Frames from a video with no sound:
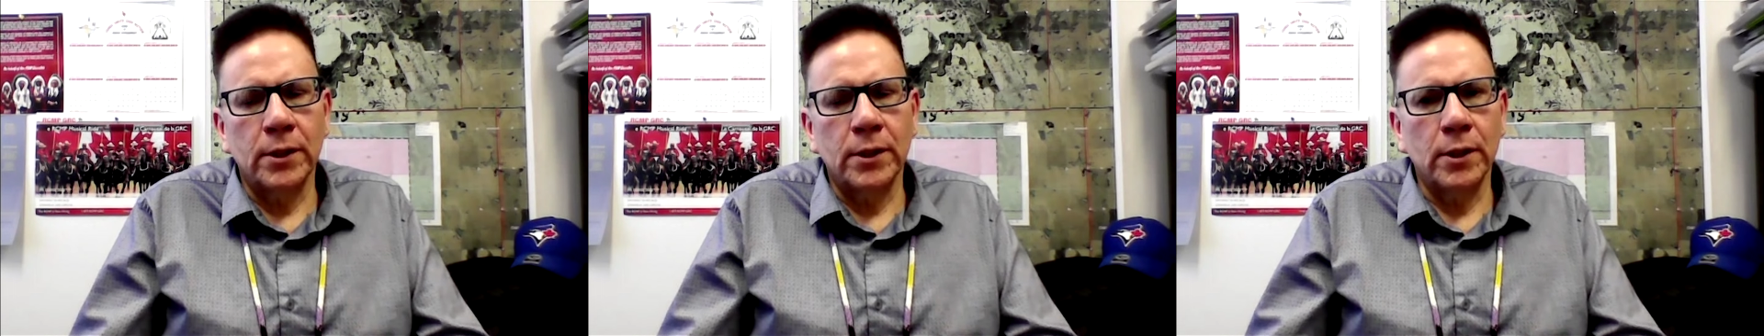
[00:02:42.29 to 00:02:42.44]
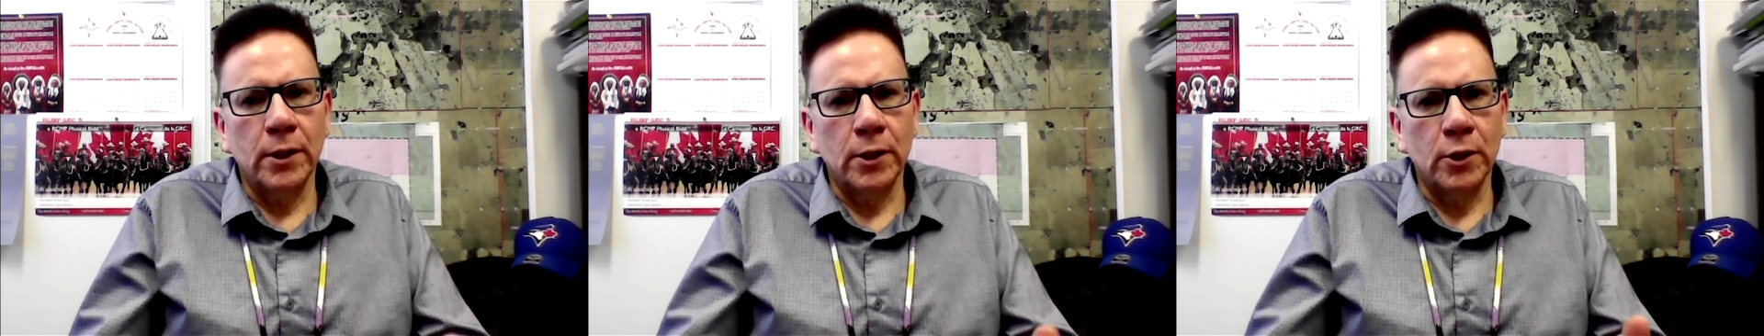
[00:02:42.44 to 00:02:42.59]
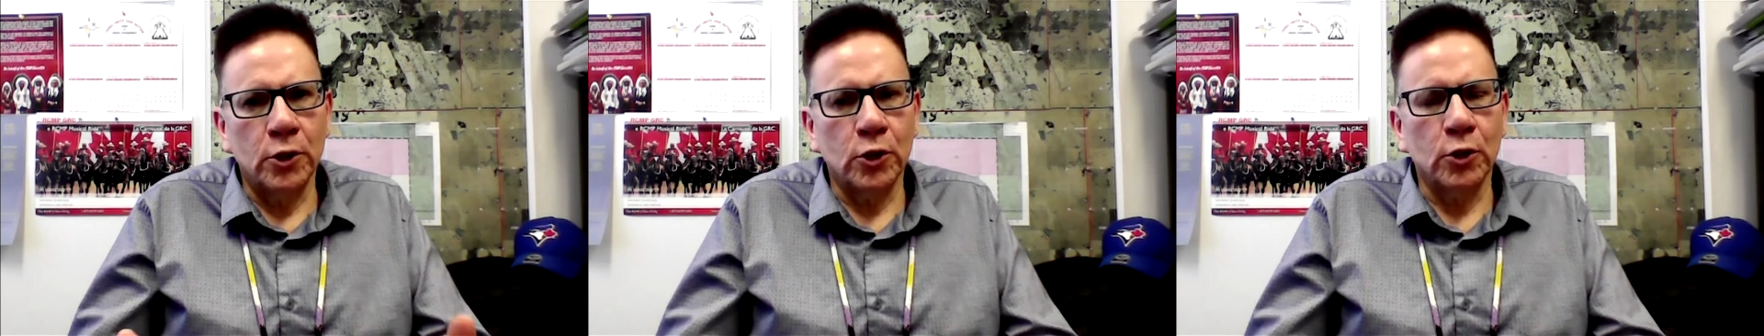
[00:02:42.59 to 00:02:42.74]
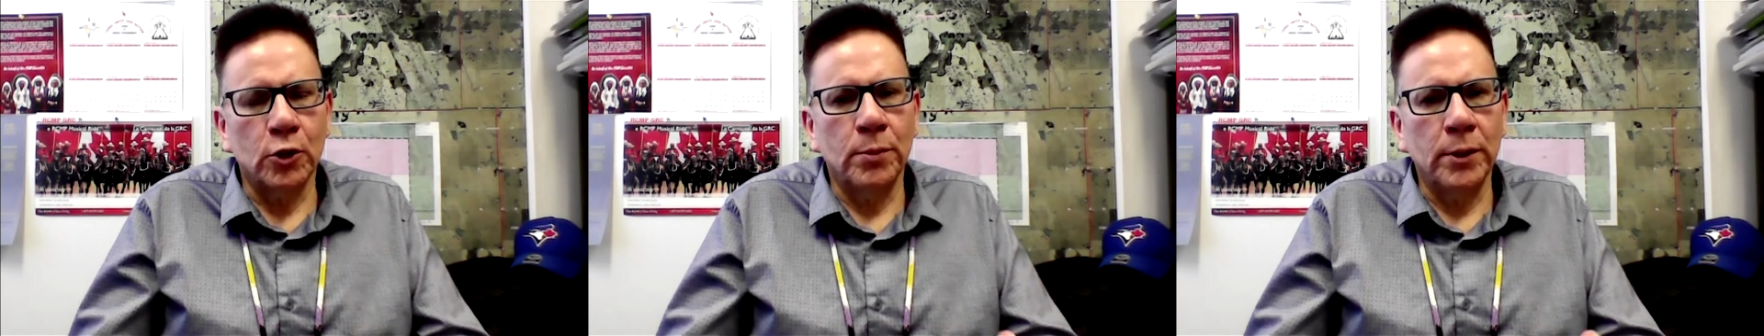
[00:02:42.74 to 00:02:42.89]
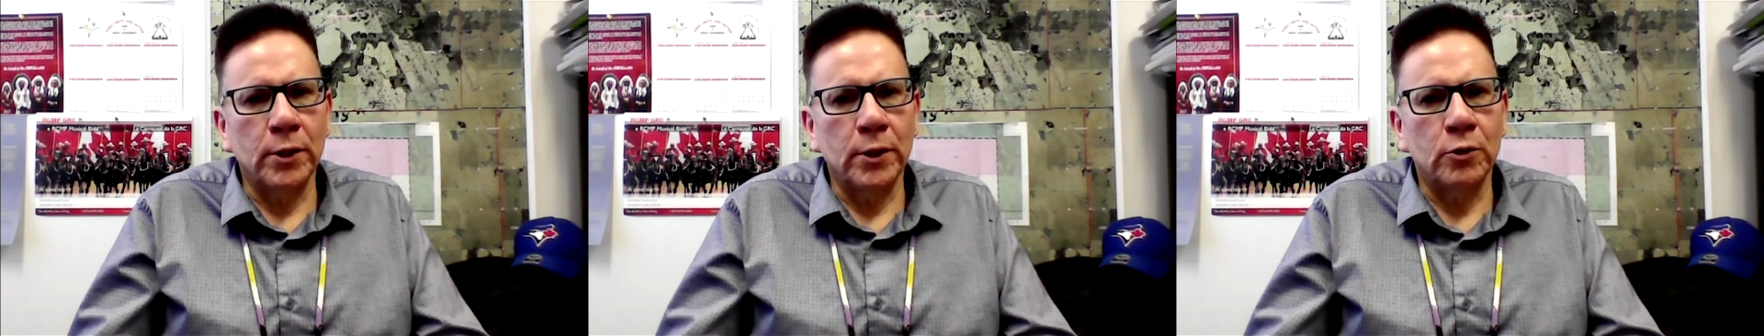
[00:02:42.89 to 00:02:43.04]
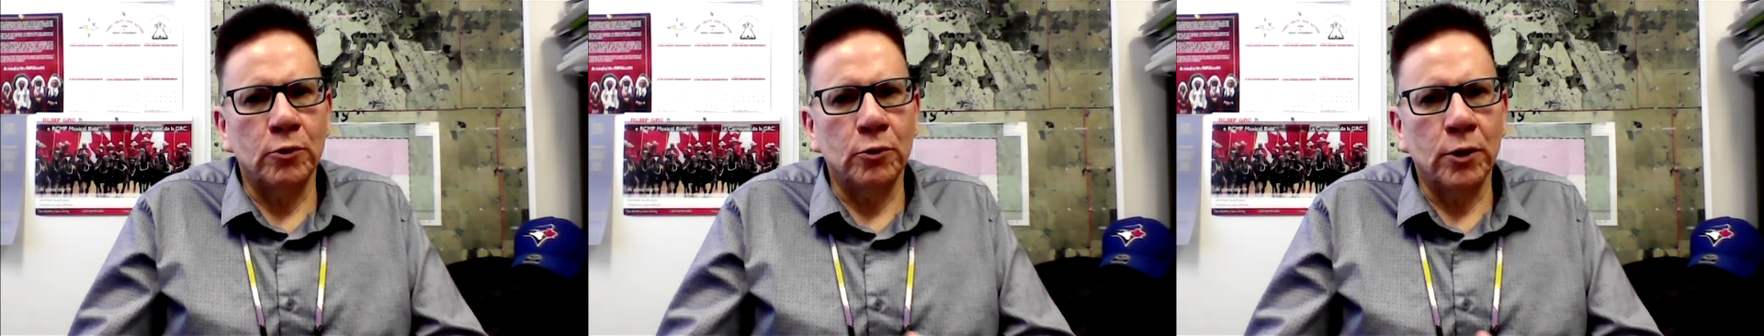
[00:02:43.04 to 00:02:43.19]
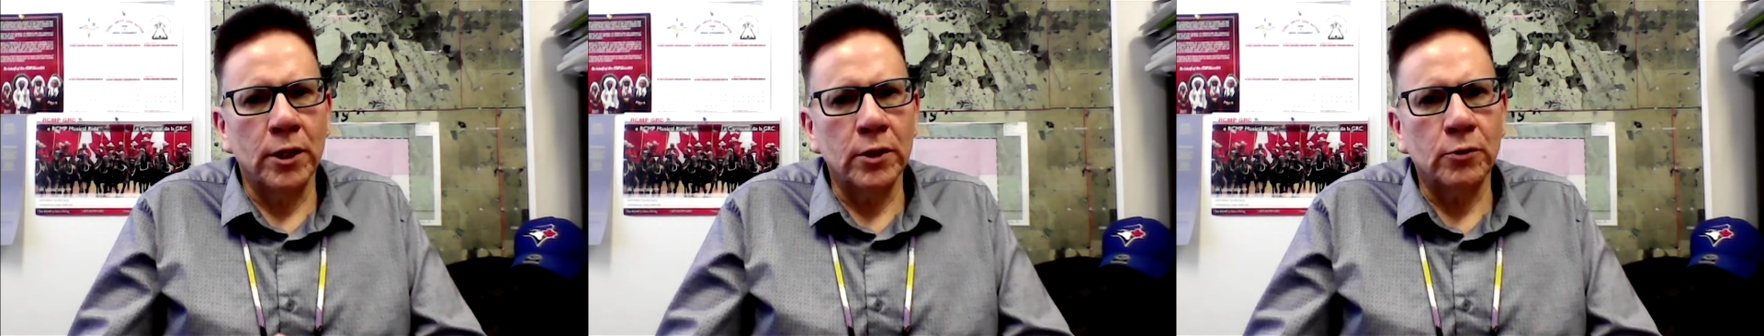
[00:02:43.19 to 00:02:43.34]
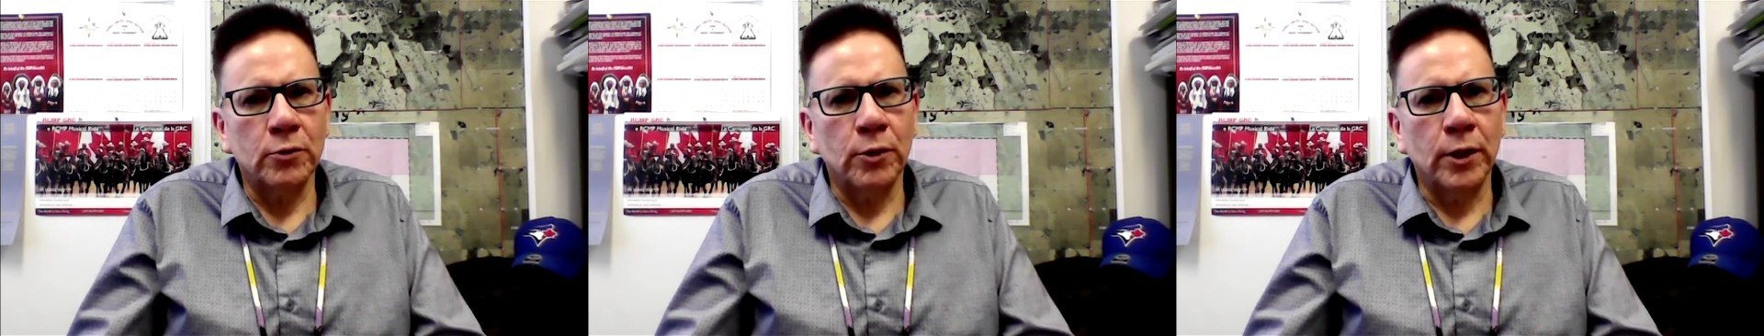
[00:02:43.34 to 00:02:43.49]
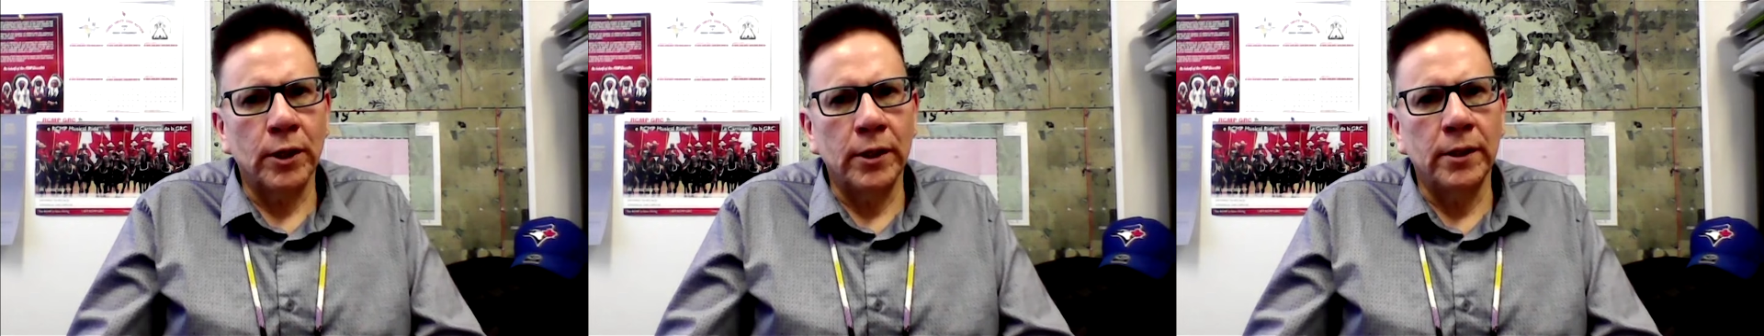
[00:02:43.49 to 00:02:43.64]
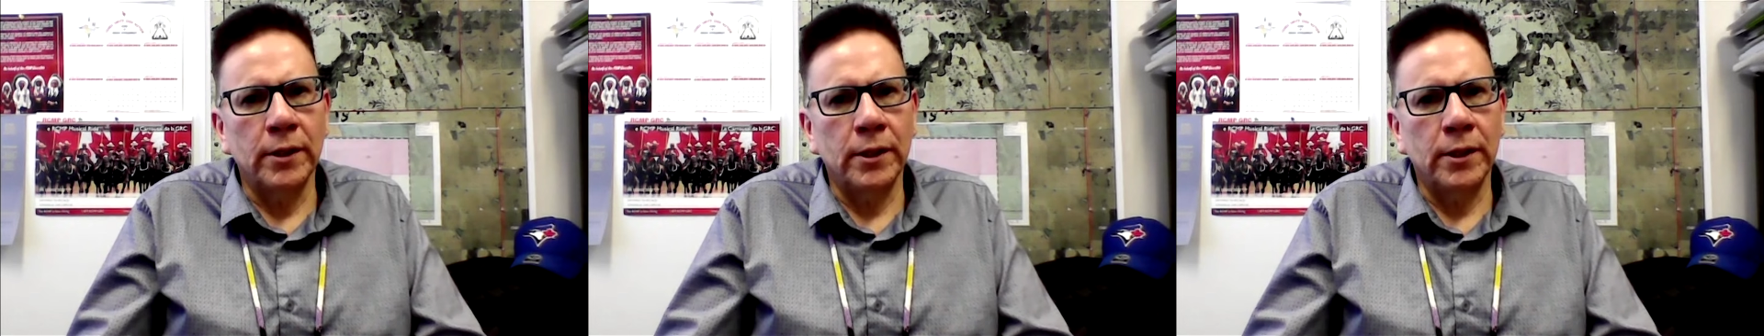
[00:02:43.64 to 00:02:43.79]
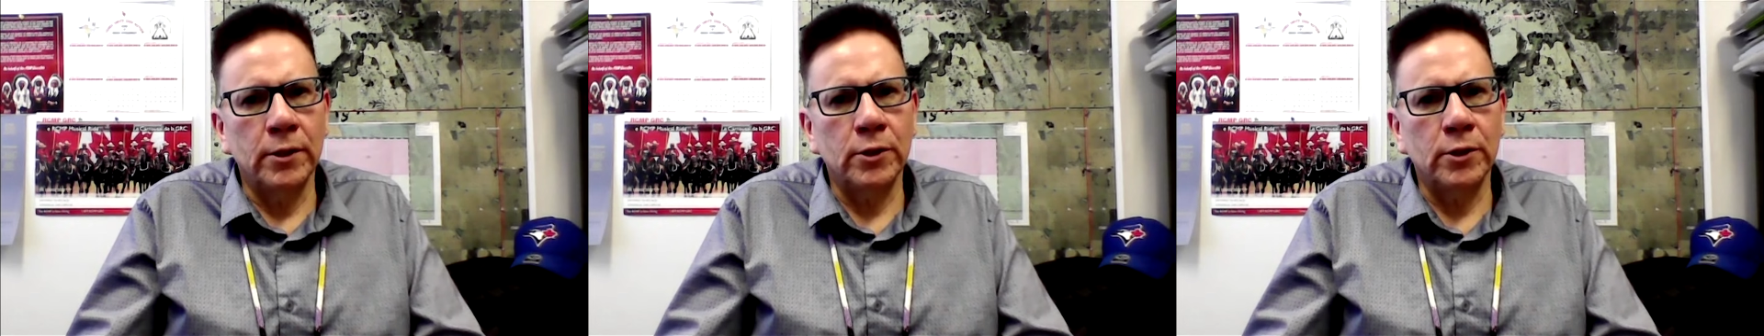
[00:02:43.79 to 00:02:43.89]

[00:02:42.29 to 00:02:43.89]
that it should be addressed right in the